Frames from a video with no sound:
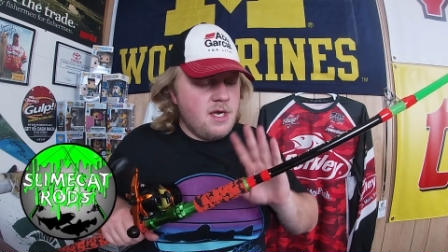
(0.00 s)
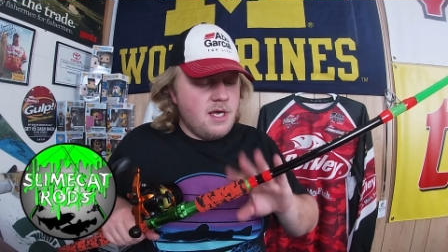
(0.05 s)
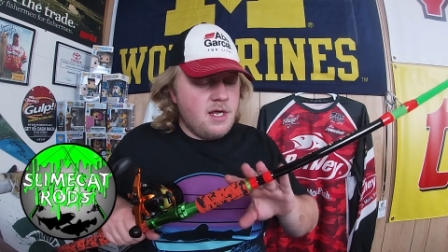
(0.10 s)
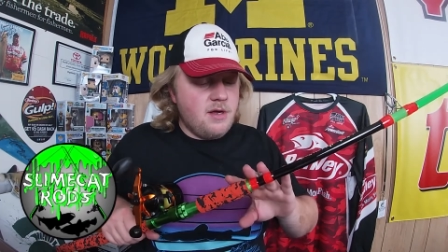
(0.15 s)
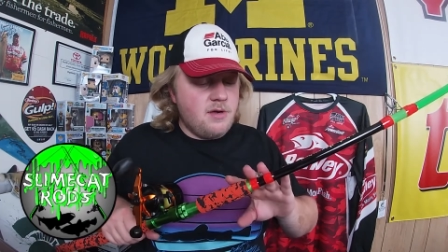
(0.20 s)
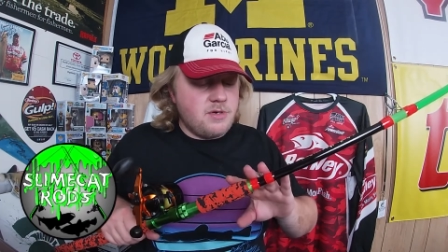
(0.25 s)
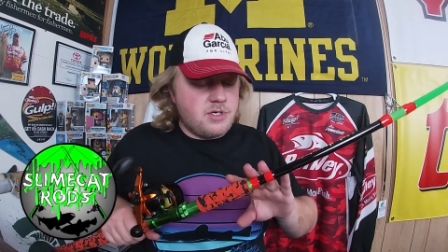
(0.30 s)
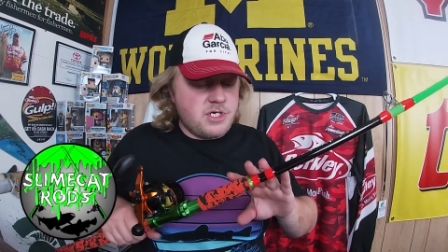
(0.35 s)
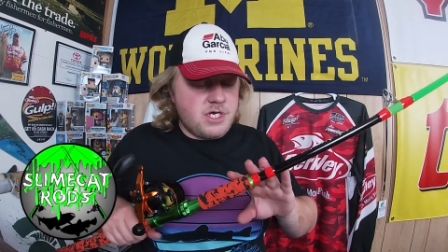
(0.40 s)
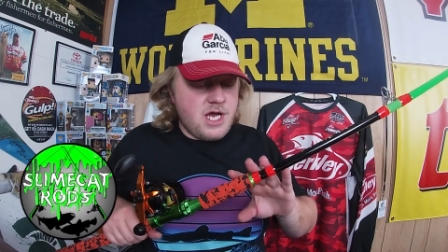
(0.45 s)
you
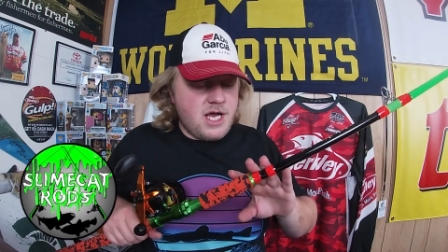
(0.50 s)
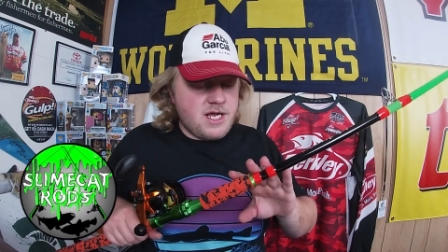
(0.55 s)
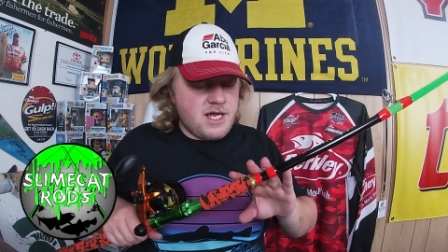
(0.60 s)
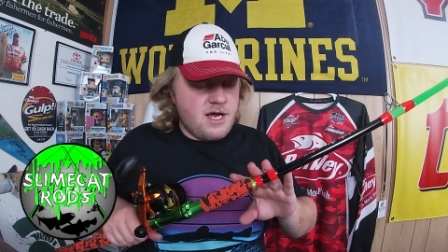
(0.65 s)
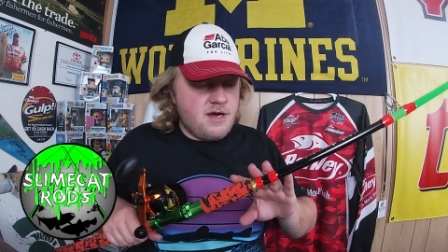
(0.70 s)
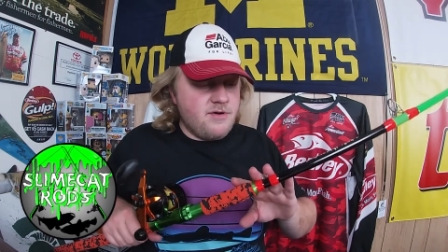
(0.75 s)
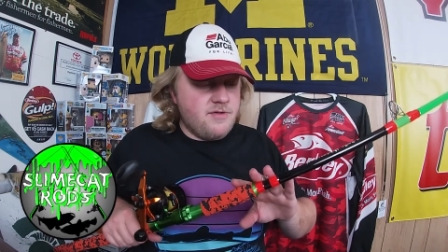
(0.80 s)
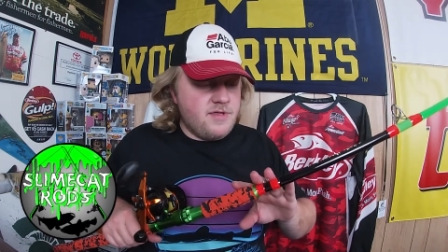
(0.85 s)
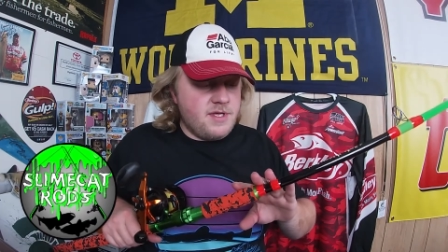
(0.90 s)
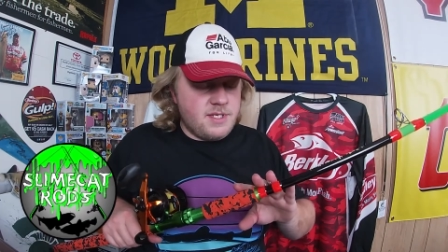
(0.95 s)
know, check
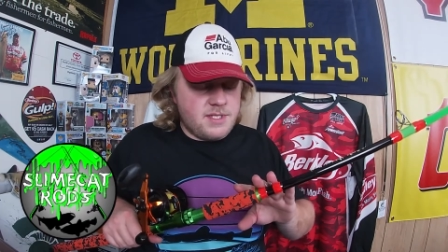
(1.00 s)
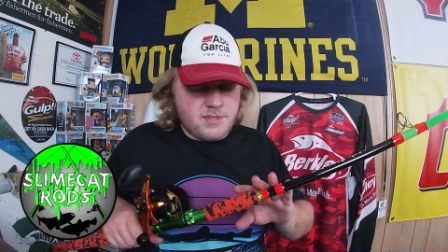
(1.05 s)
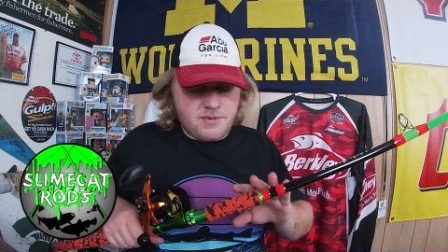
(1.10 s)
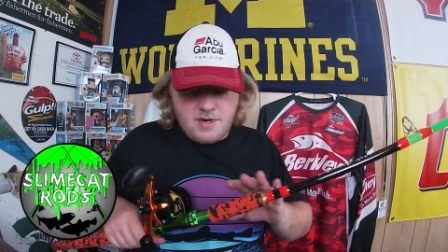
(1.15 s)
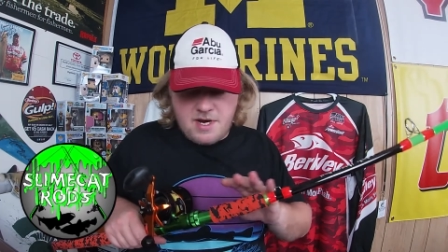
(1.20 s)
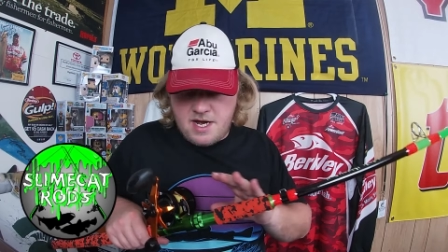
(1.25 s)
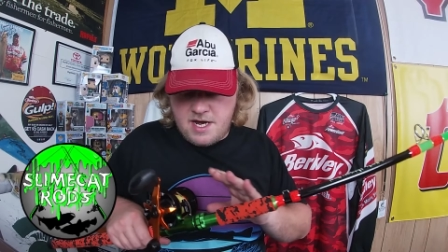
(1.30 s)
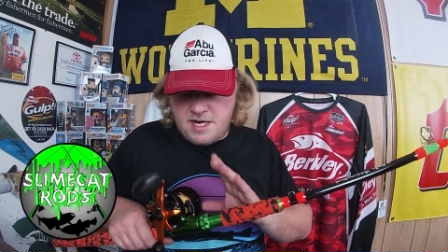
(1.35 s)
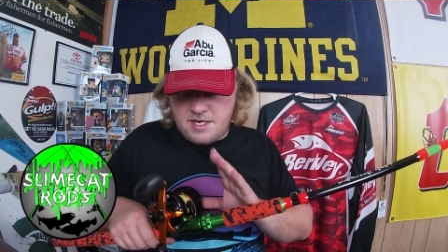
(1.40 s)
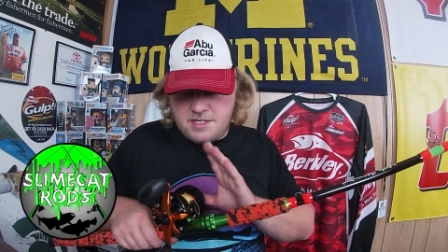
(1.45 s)
out this
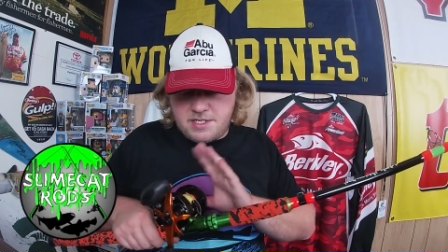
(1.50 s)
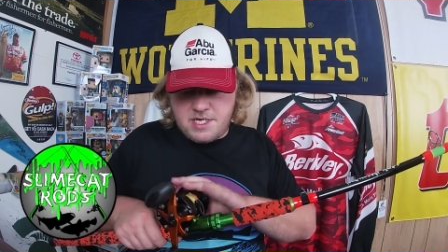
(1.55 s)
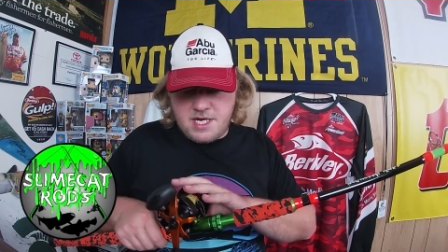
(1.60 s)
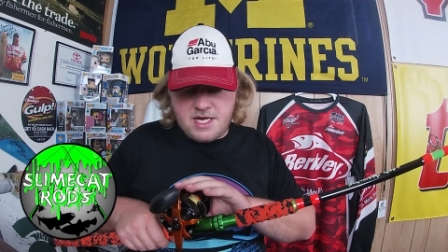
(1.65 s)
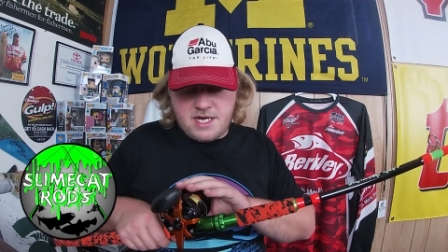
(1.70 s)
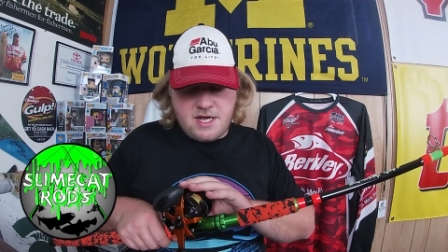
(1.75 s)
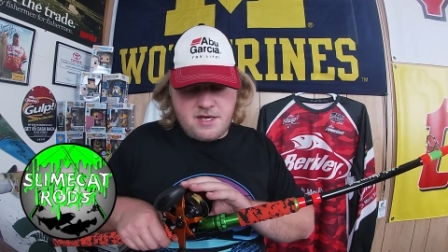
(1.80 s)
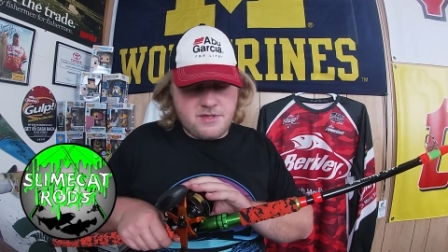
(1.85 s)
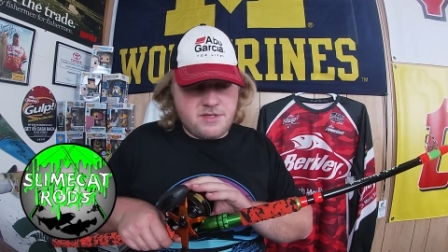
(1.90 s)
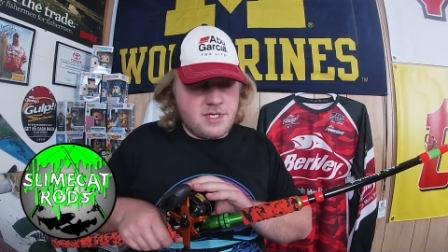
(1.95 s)
rod,
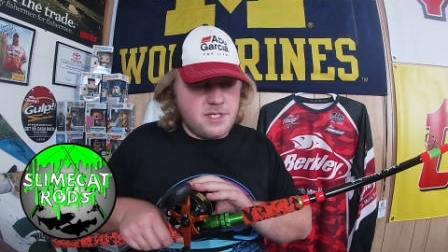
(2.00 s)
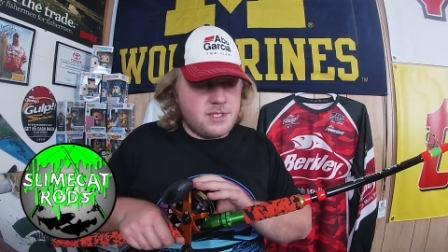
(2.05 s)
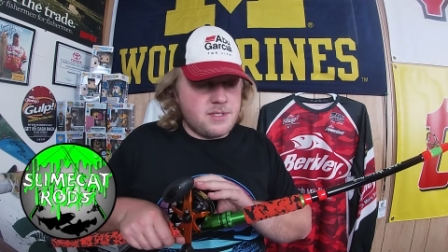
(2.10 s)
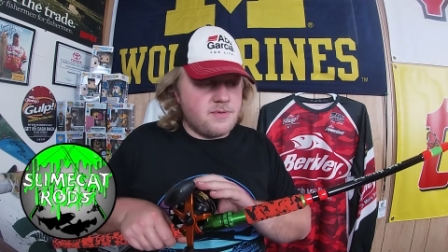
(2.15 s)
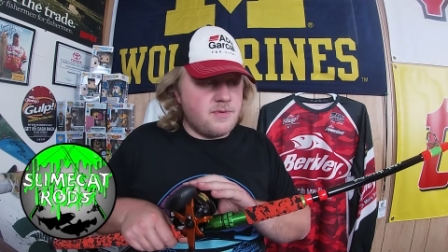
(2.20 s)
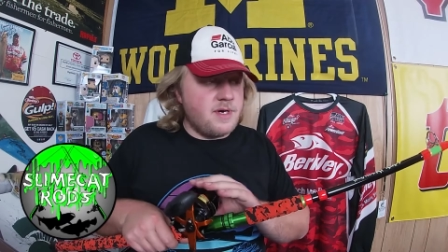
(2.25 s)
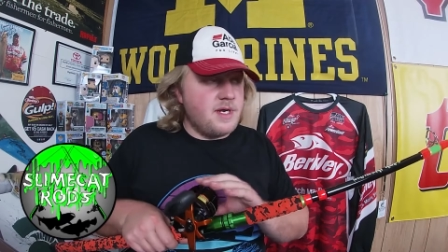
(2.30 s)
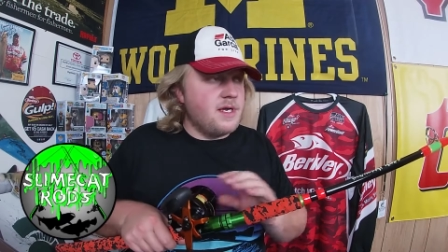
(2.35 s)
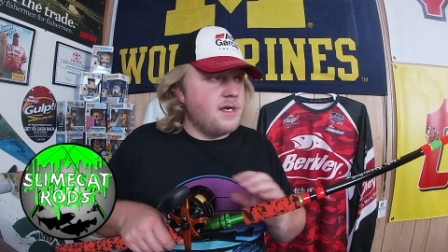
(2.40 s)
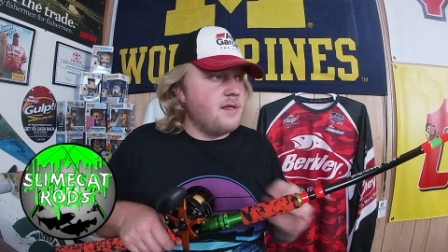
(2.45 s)
check out
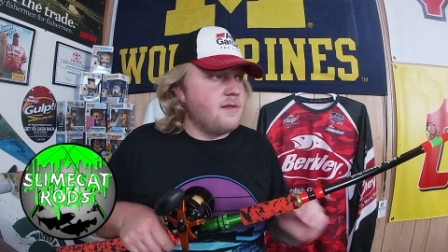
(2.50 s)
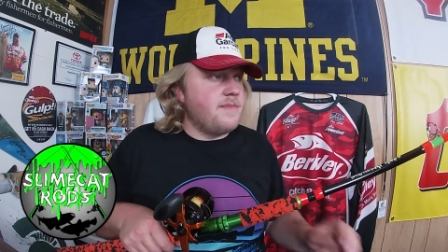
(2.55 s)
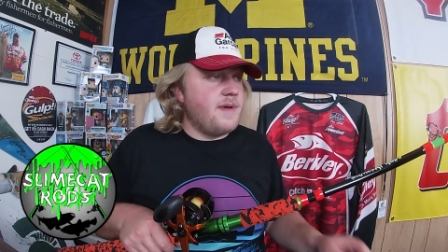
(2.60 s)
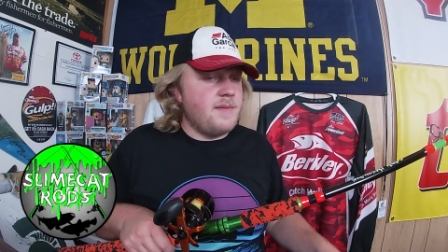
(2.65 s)
this reel,